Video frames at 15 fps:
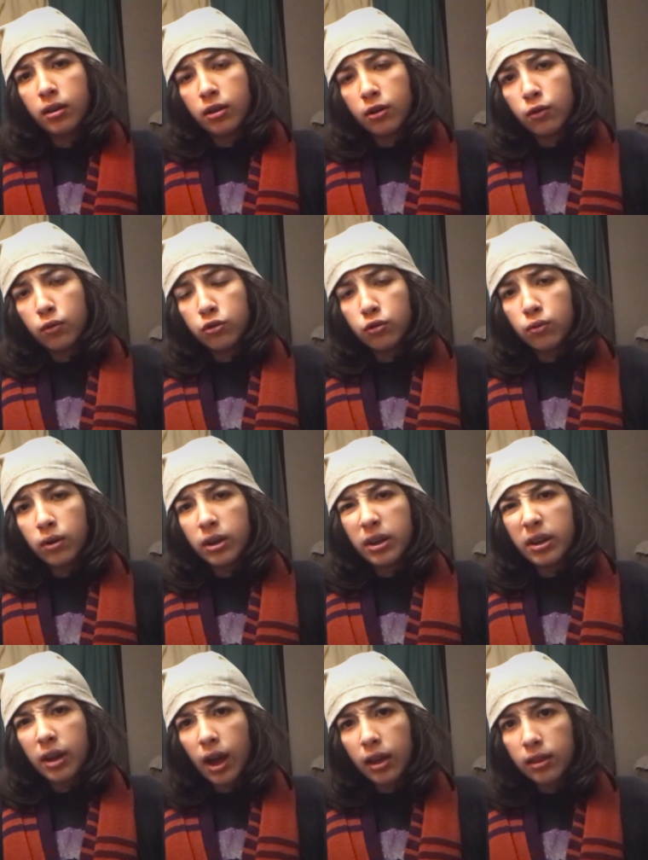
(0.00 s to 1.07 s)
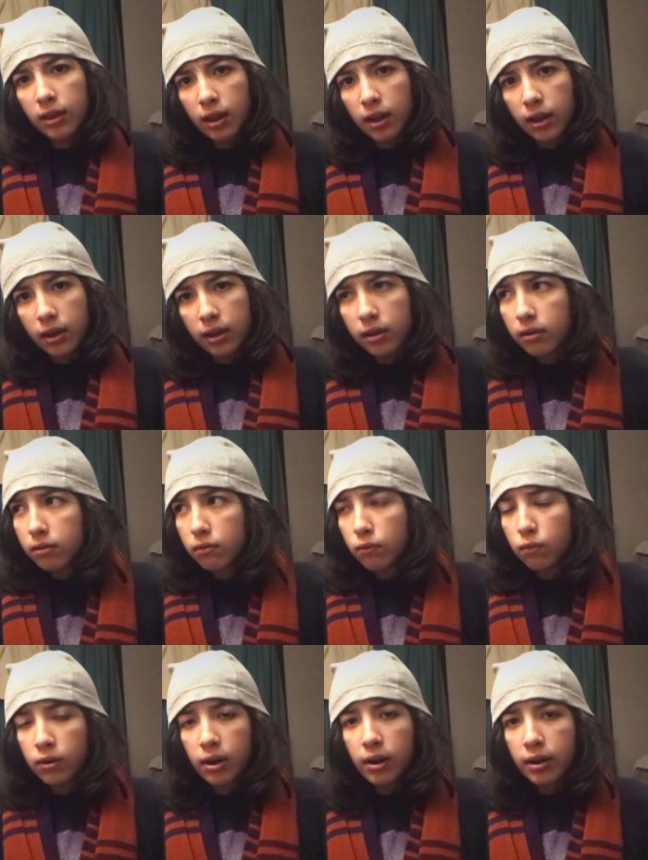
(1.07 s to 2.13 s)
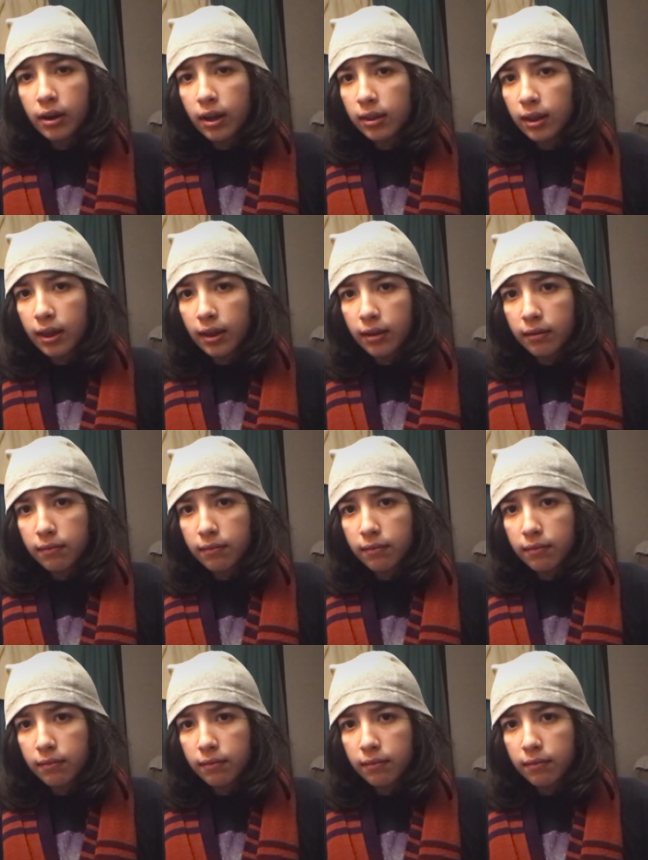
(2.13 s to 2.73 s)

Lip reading: what do I not like? What did I not like?